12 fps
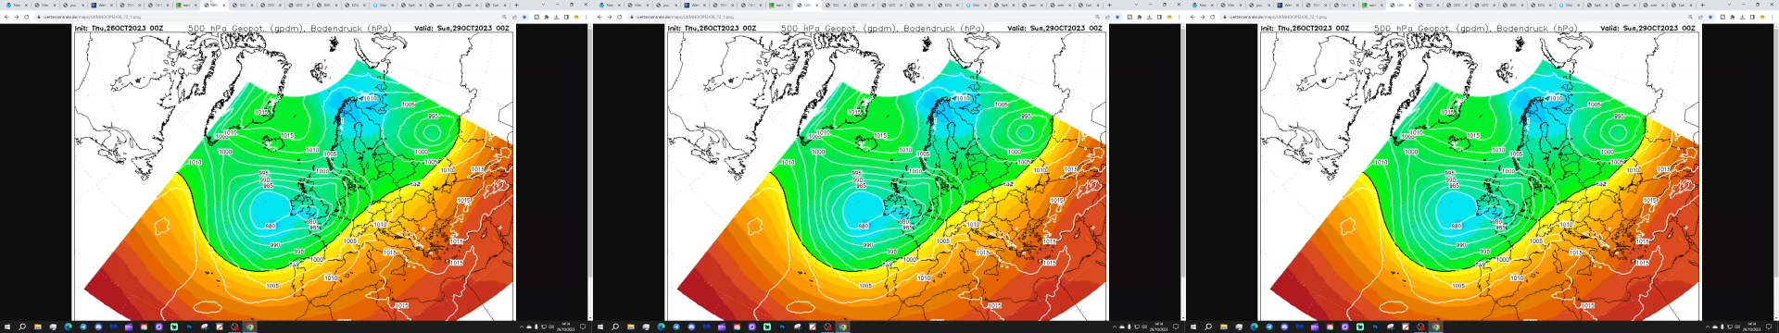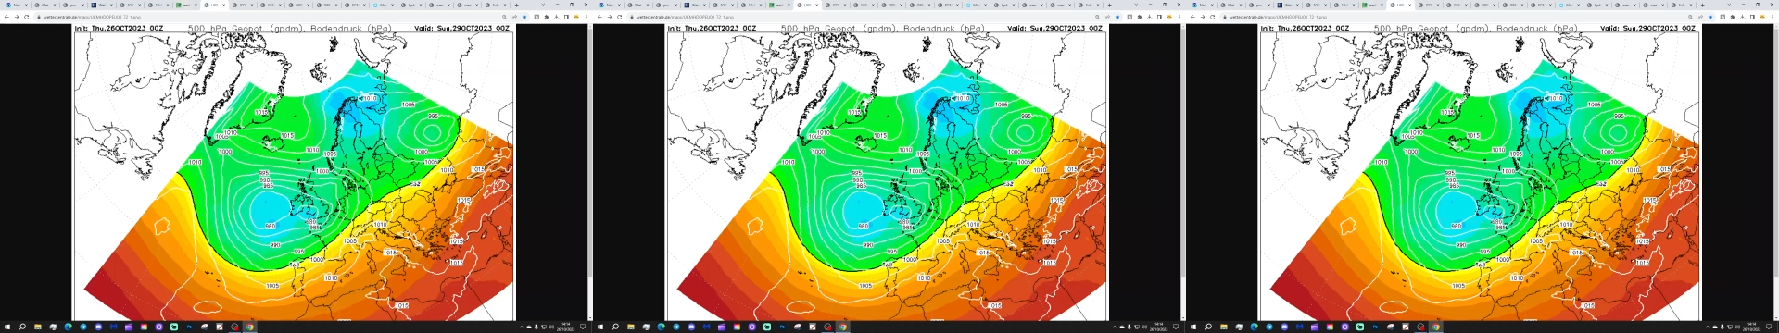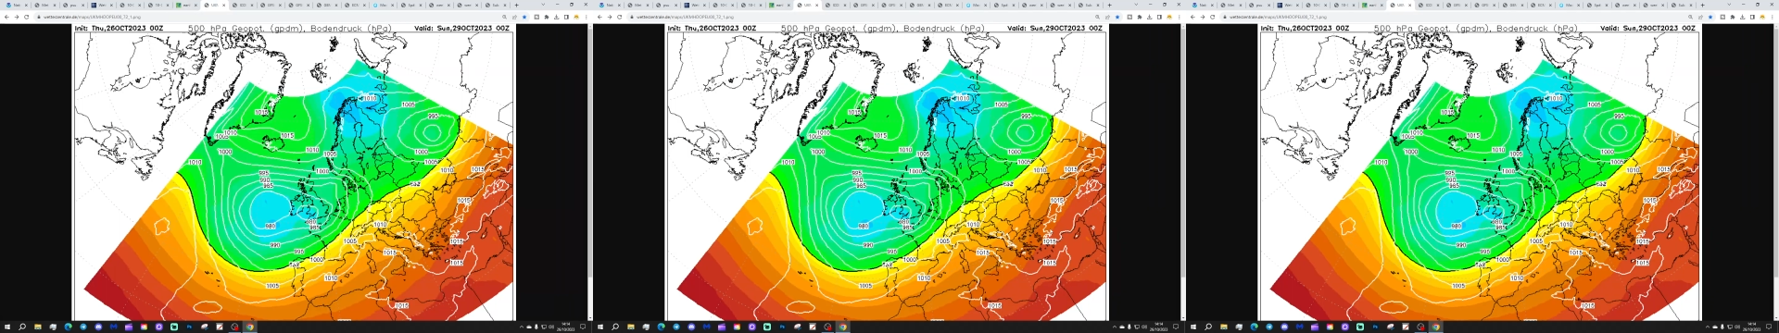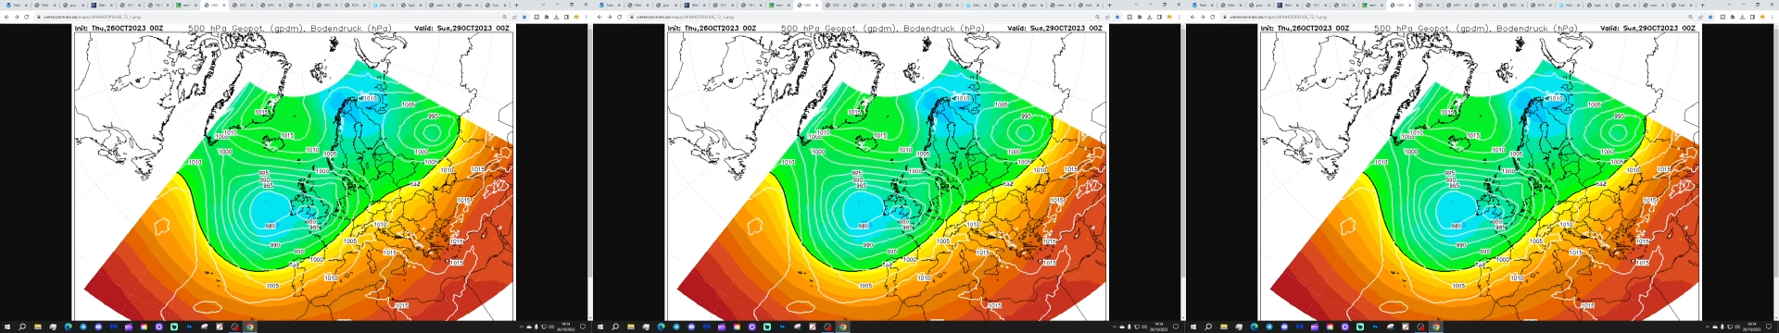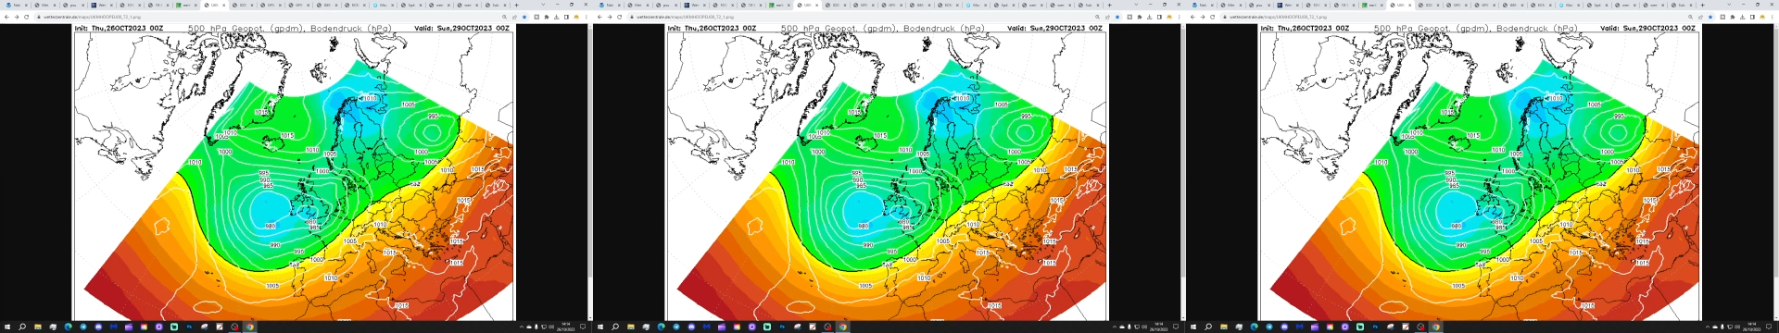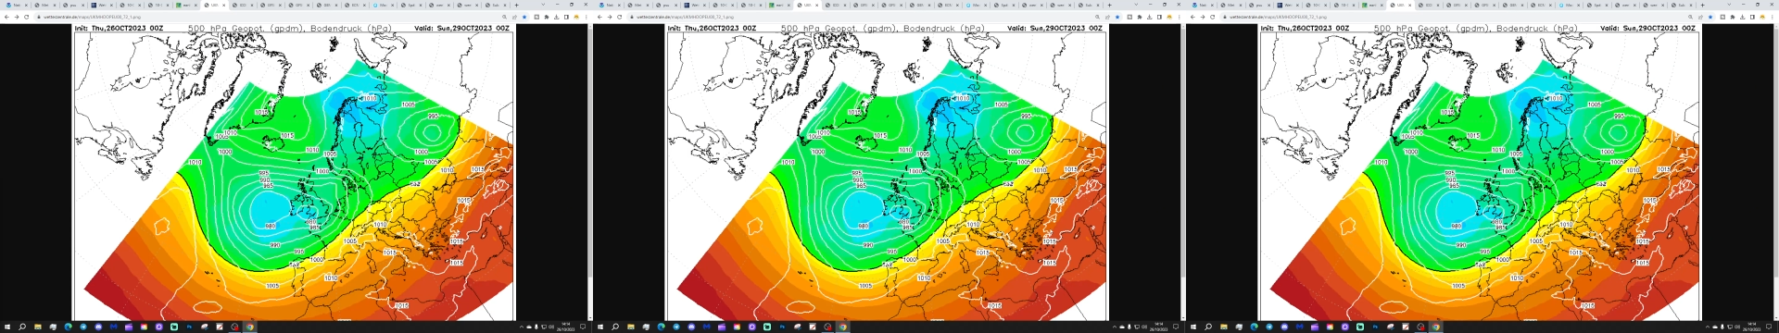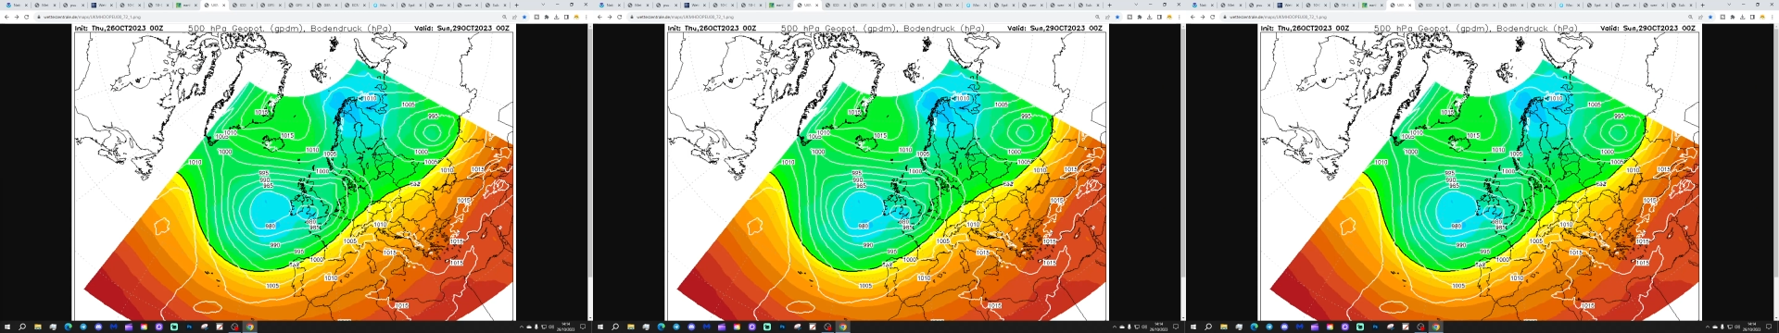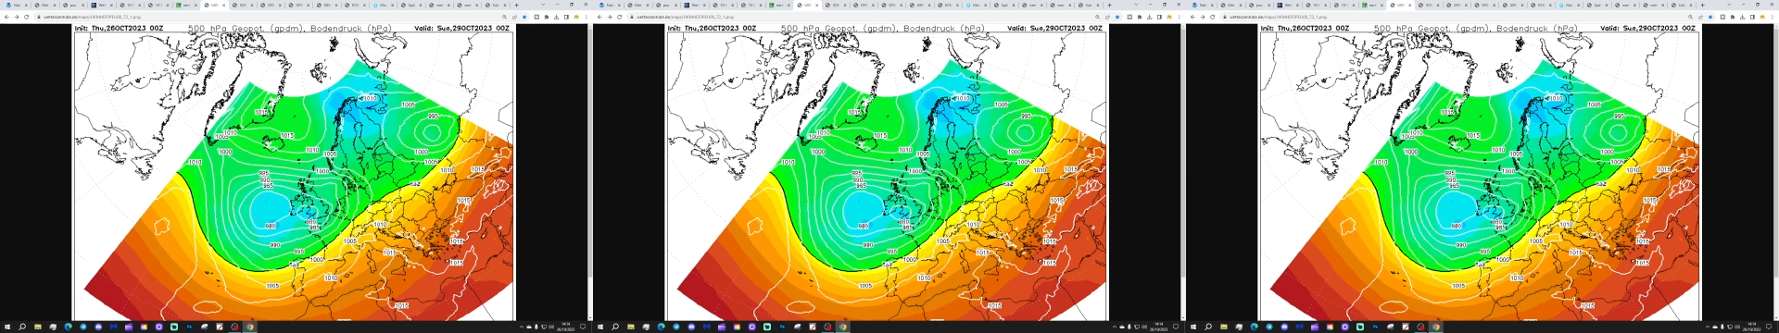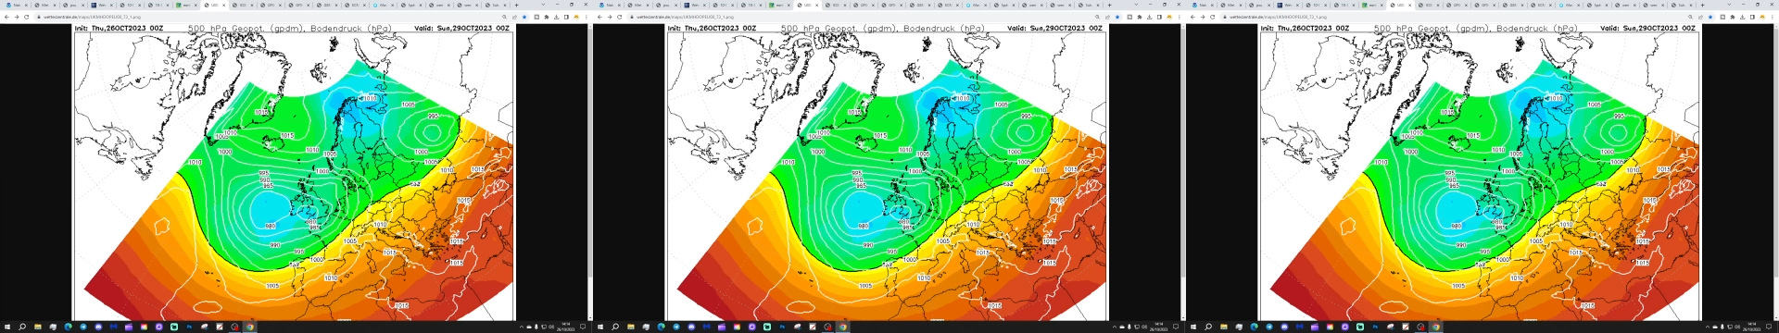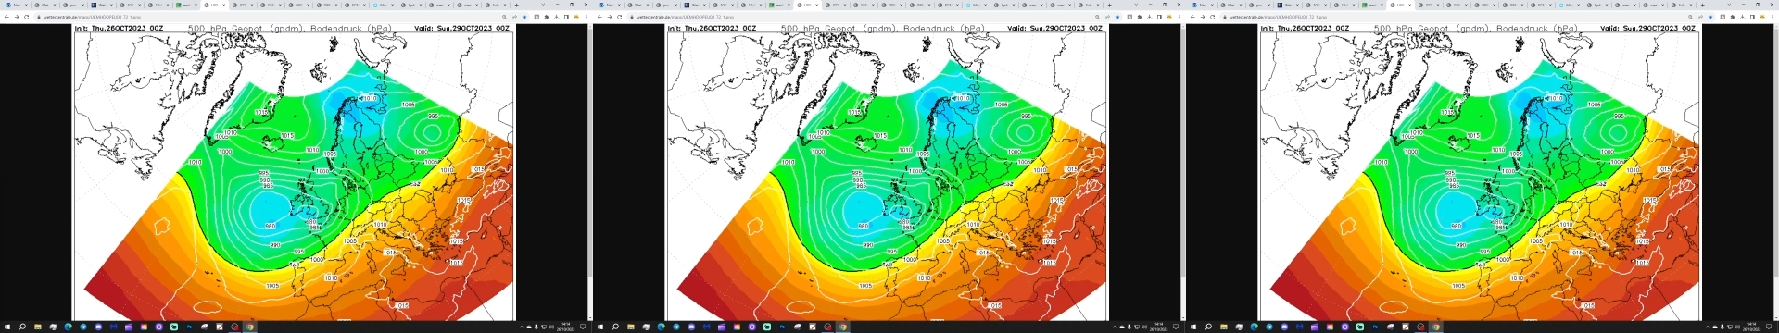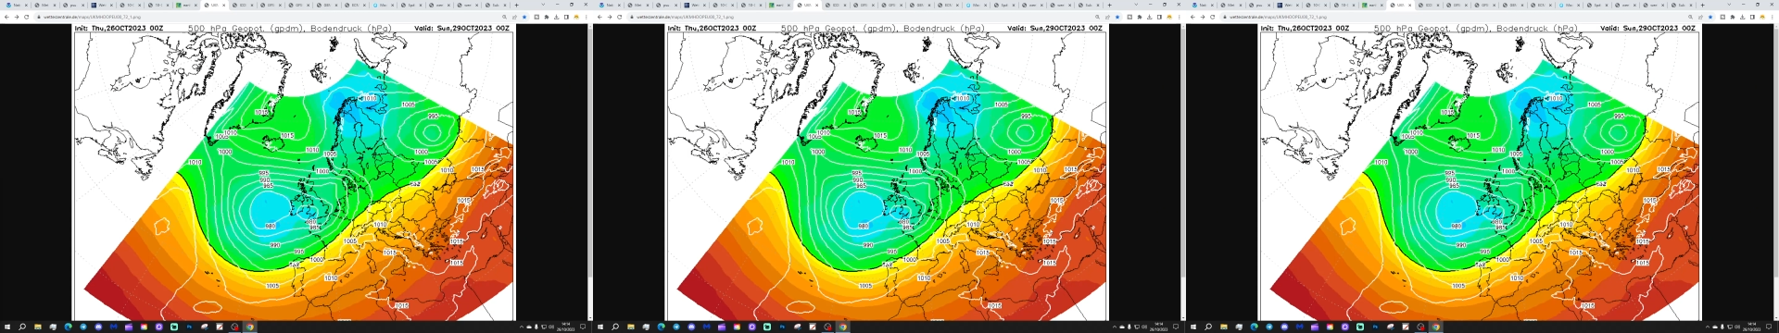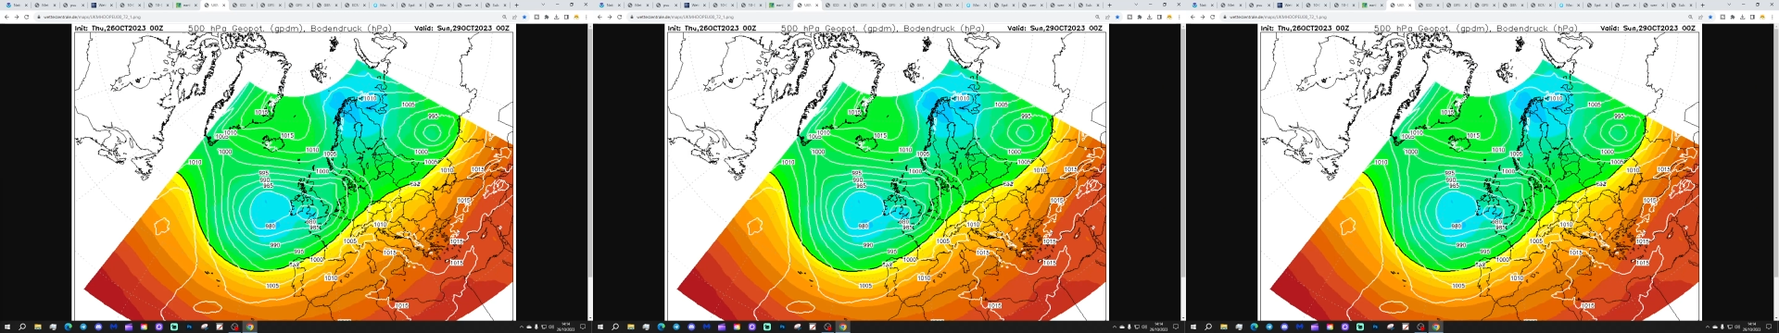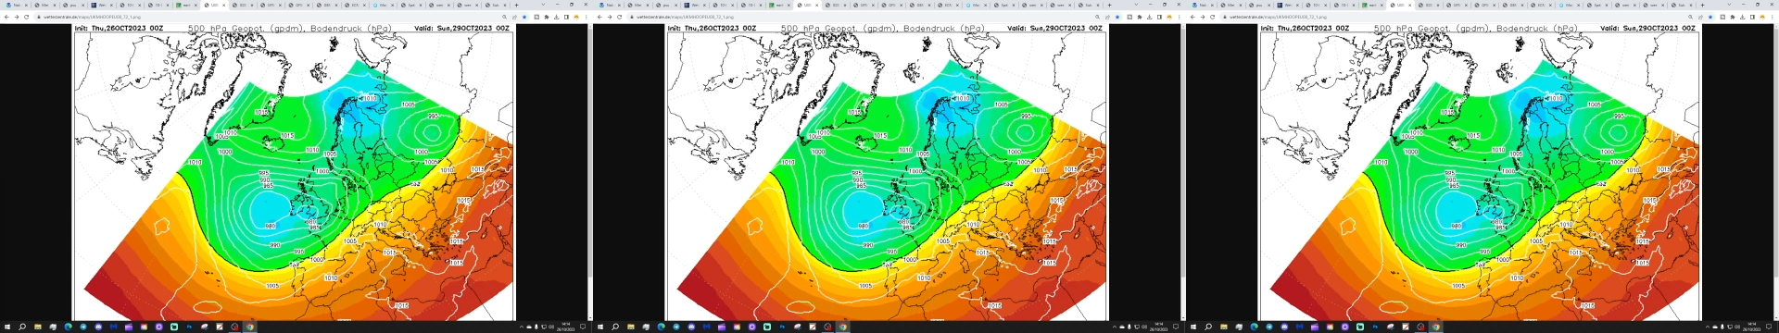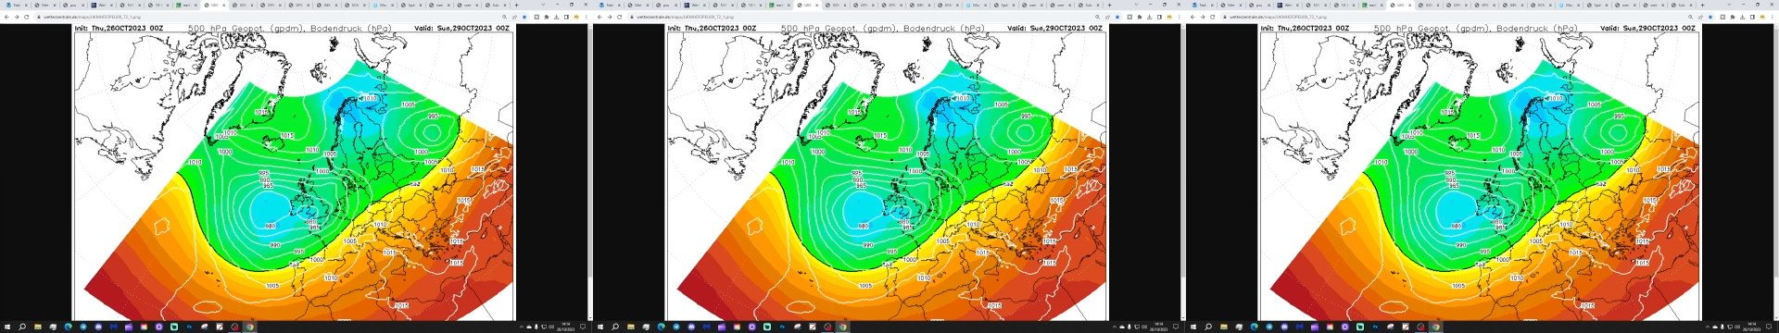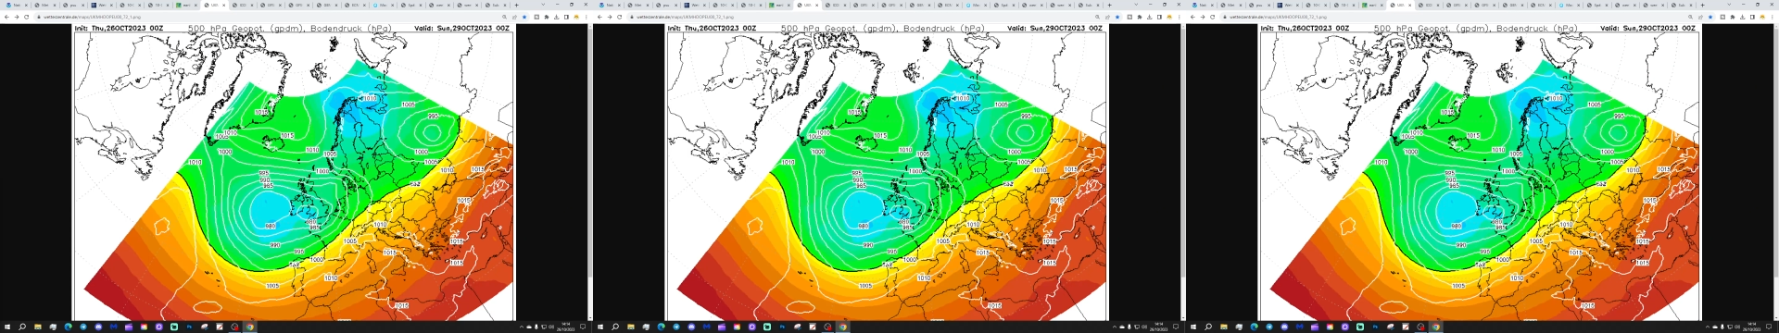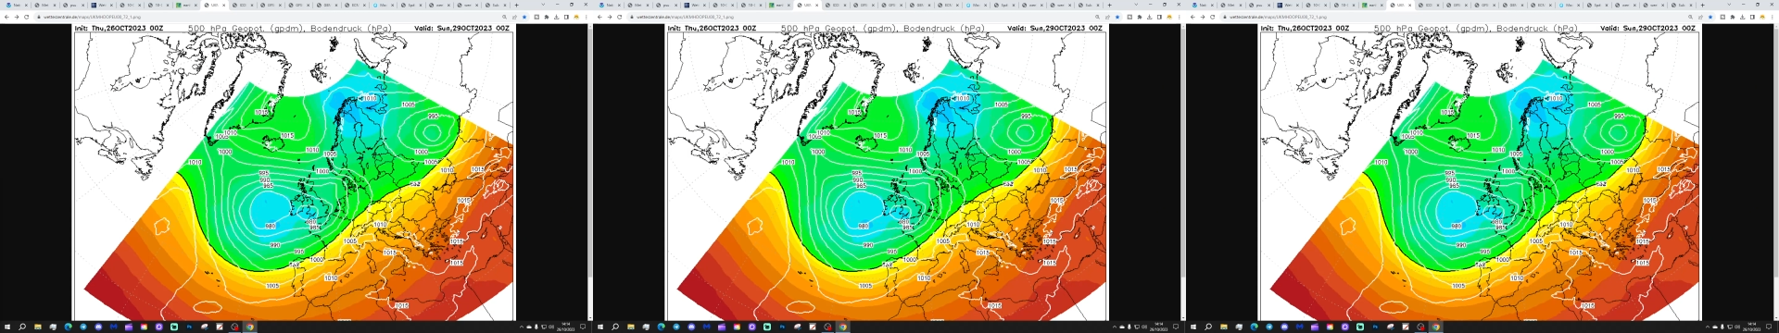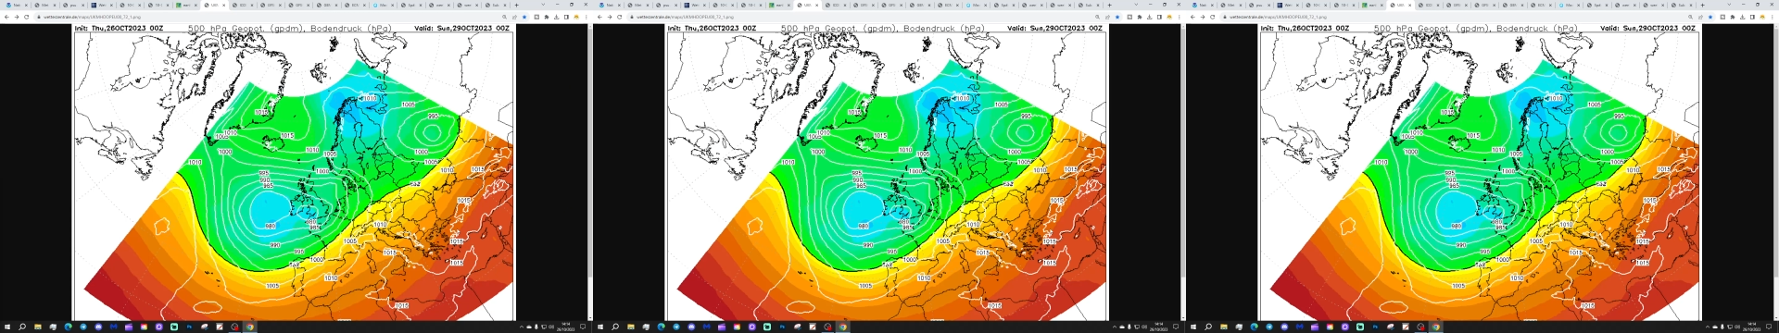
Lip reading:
No face is visible, so there are no lips to read.